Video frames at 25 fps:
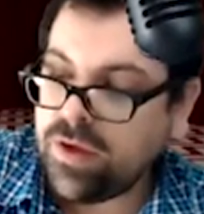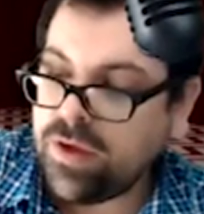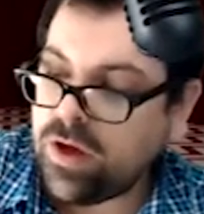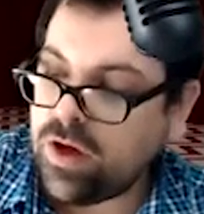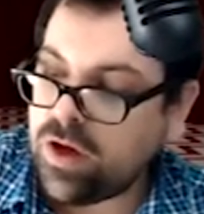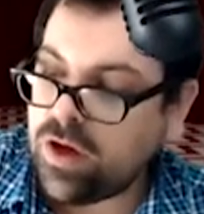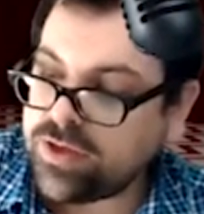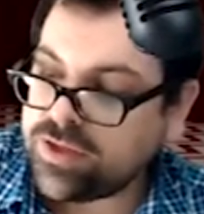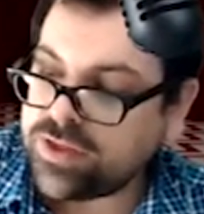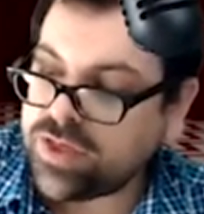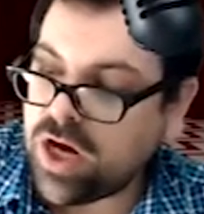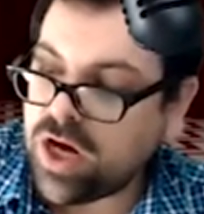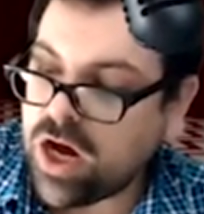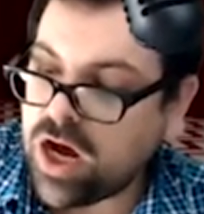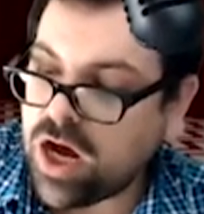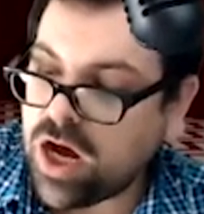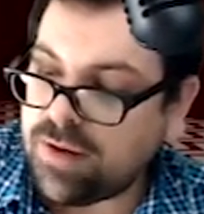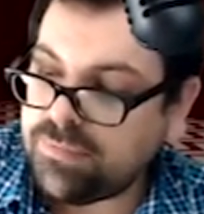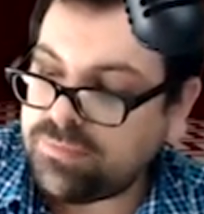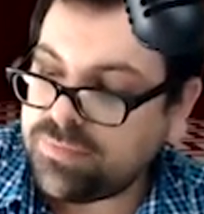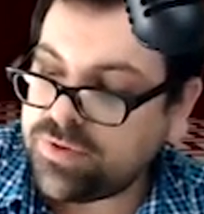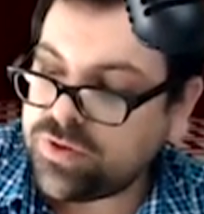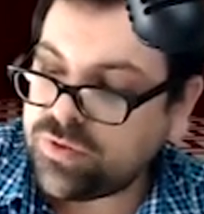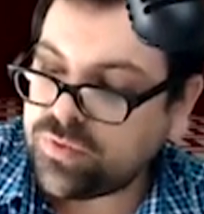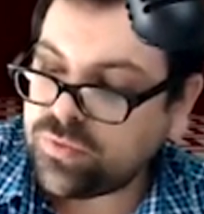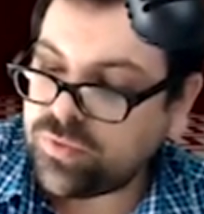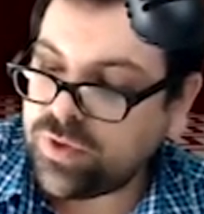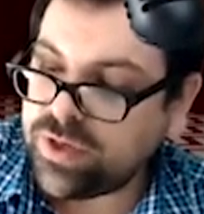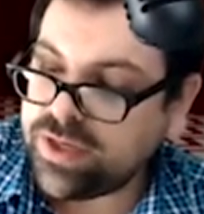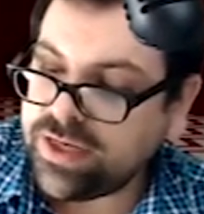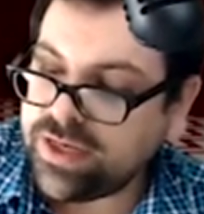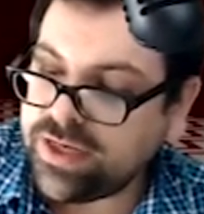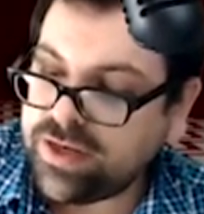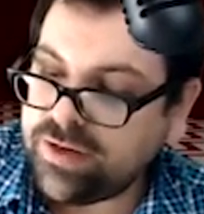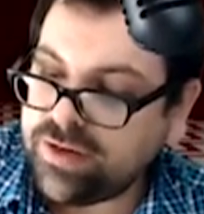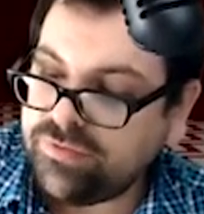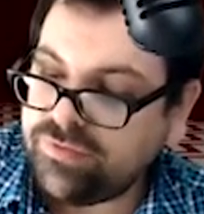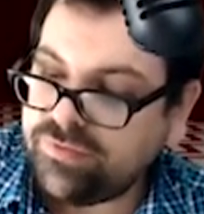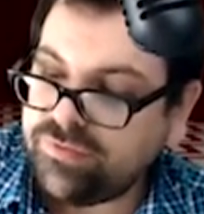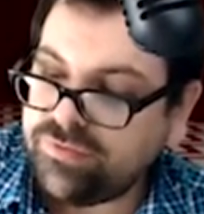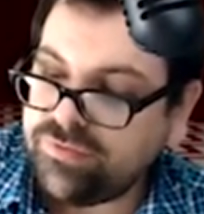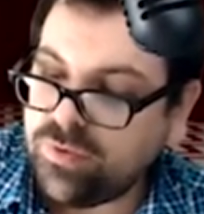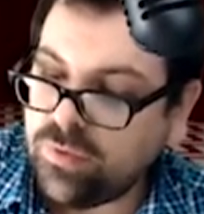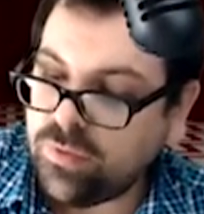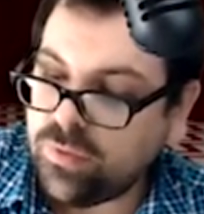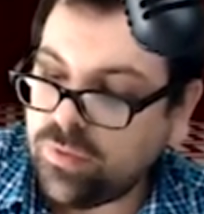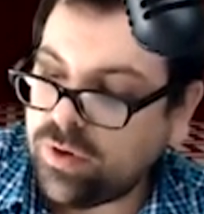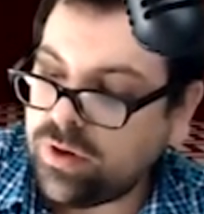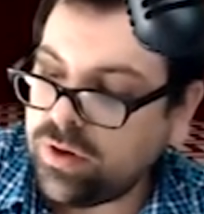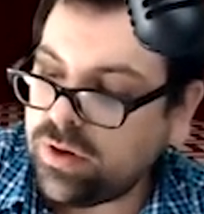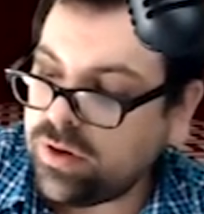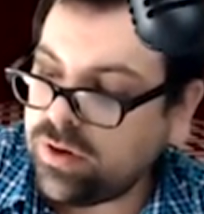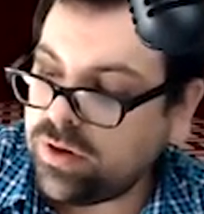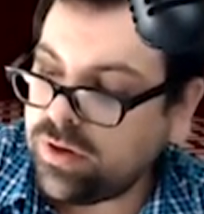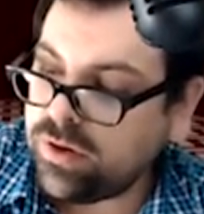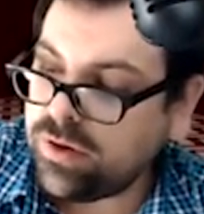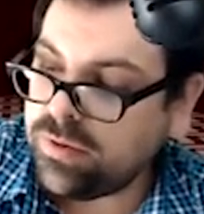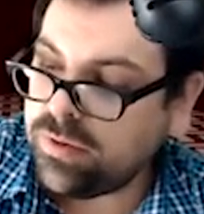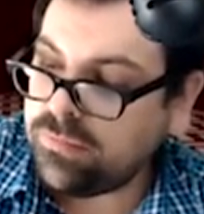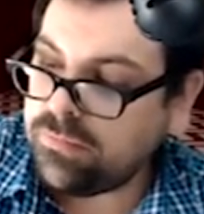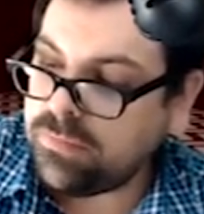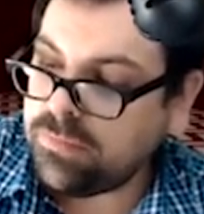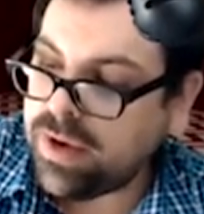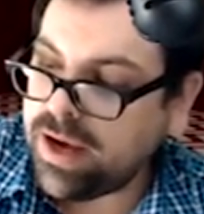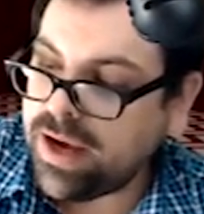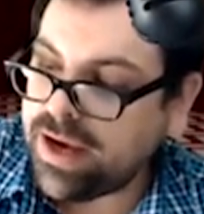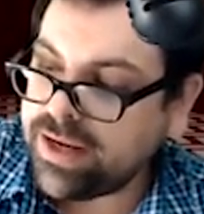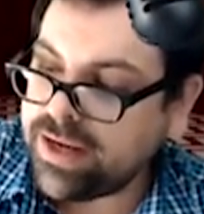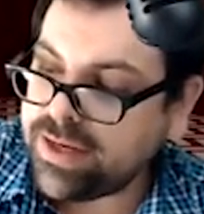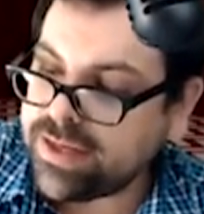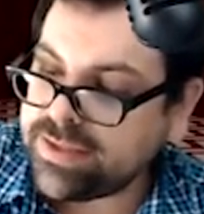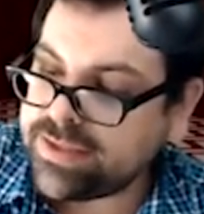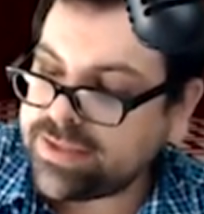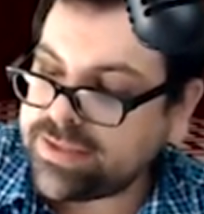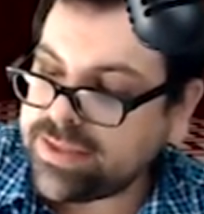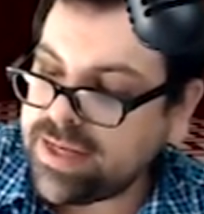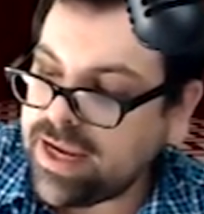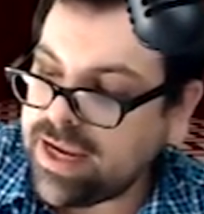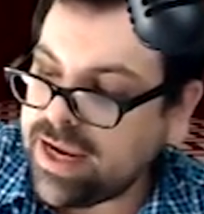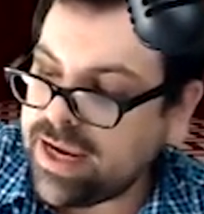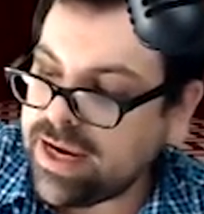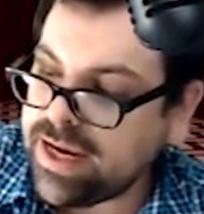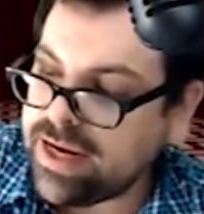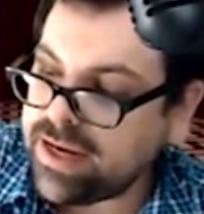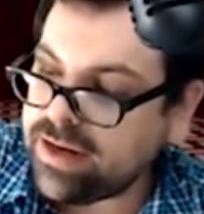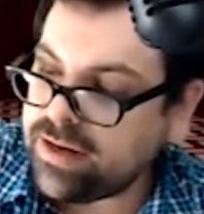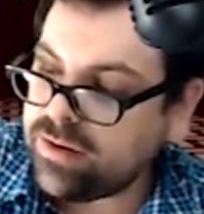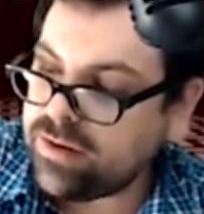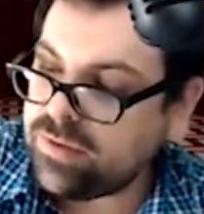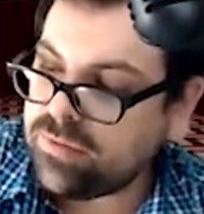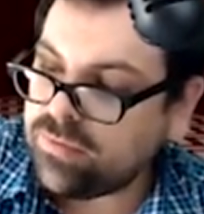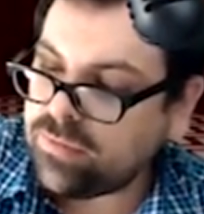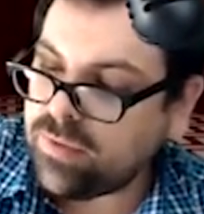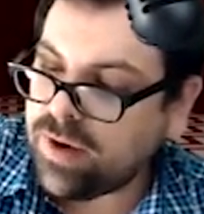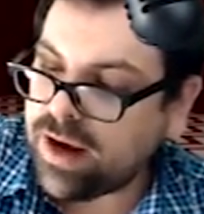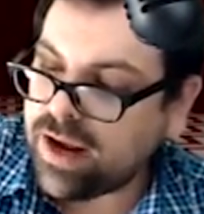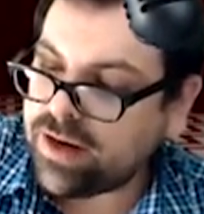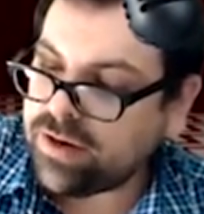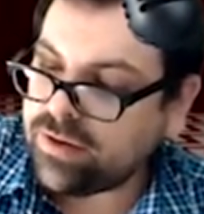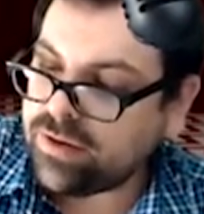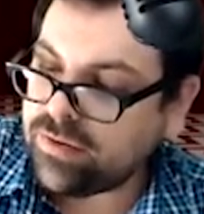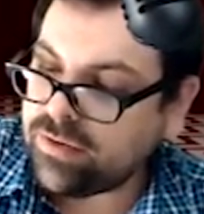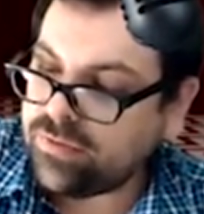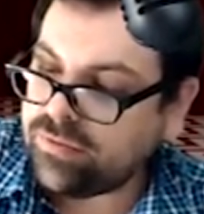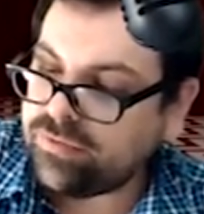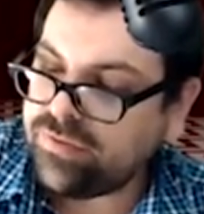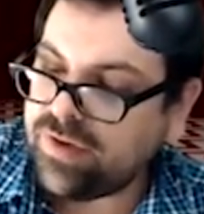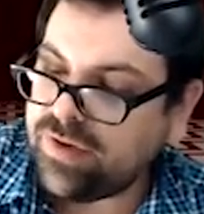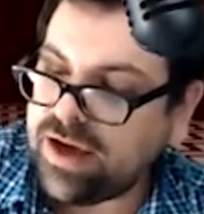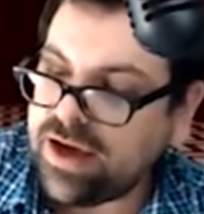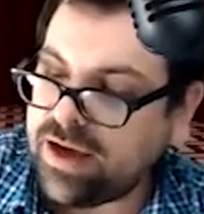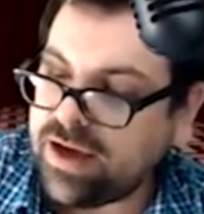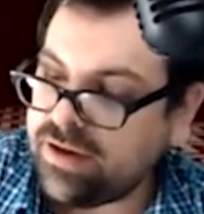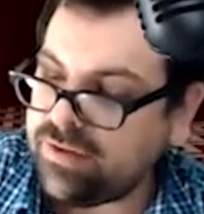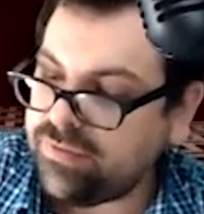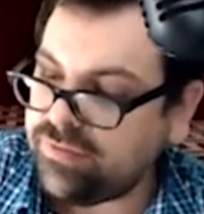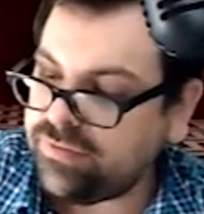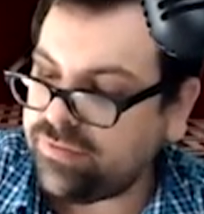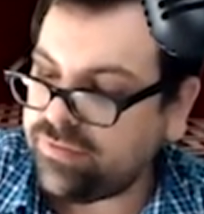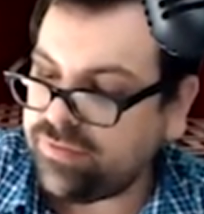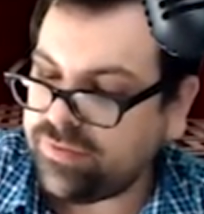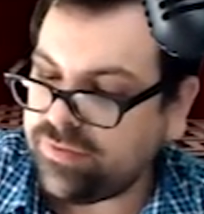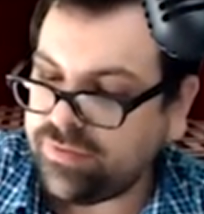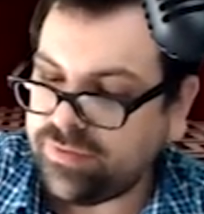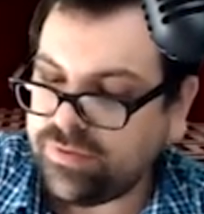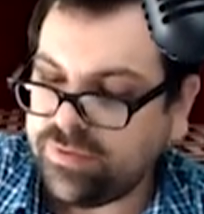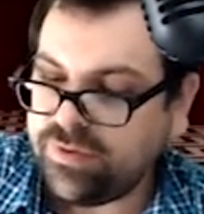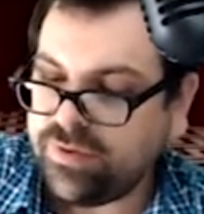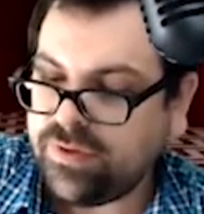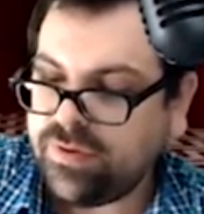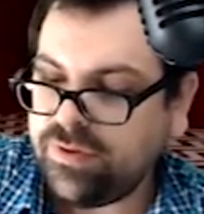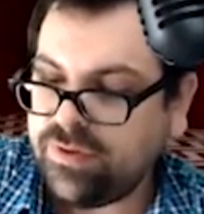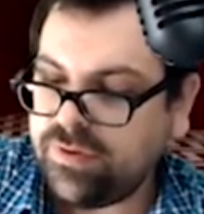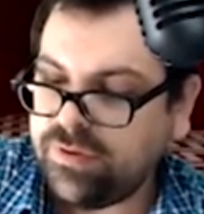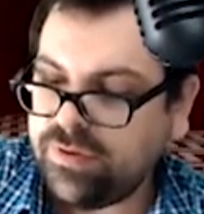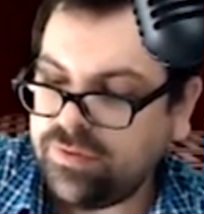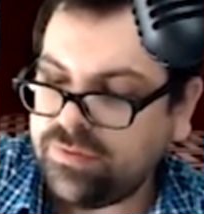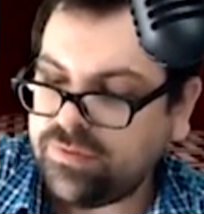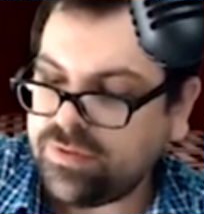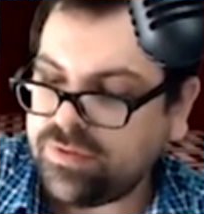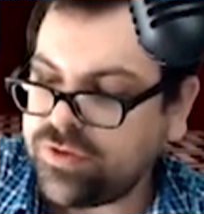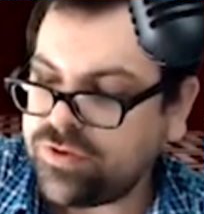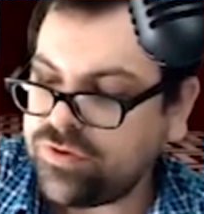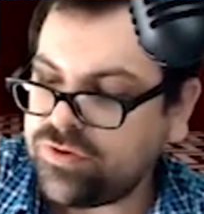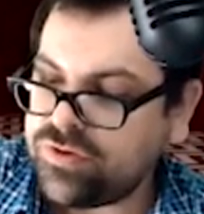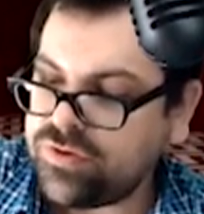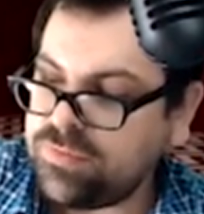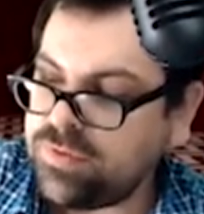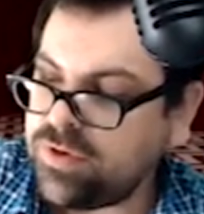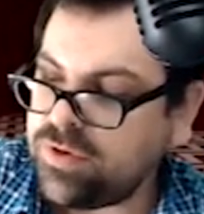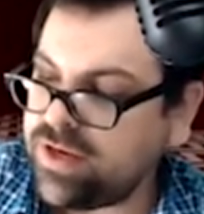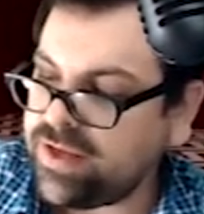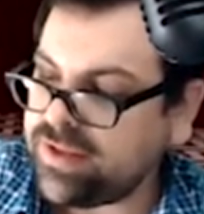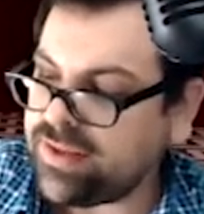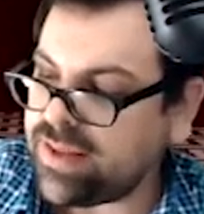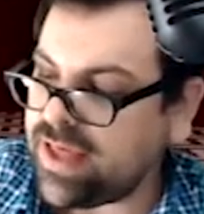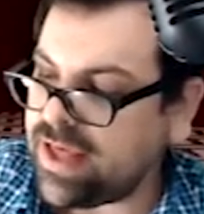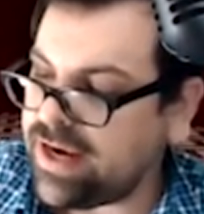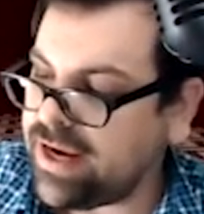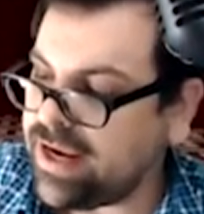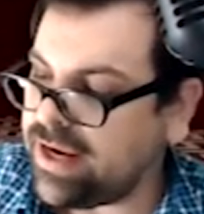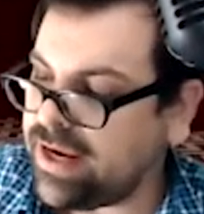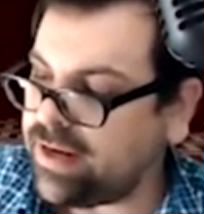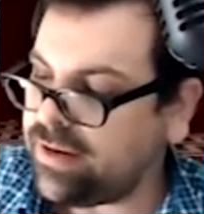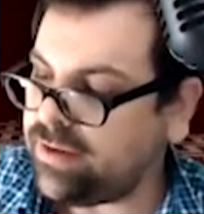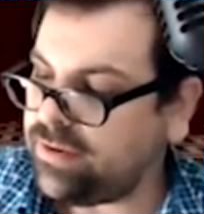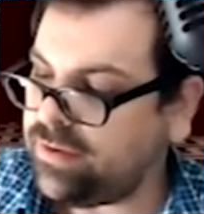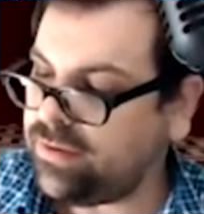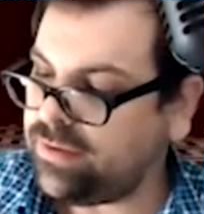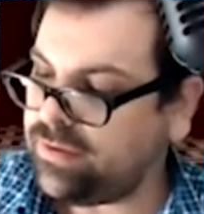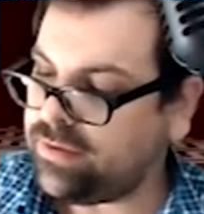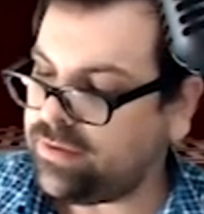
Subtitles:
On top, 24 minus 8 radical 5, distributing that 8.